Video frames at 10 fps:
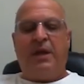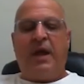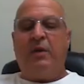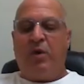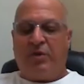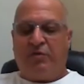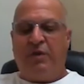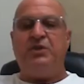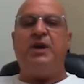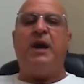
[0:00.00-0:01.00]
I worked
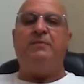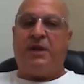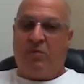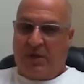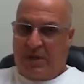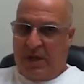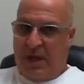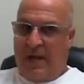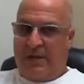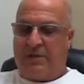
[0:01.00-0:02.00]
three jobs and I went to
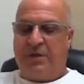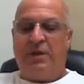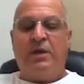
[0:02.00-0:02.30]
college.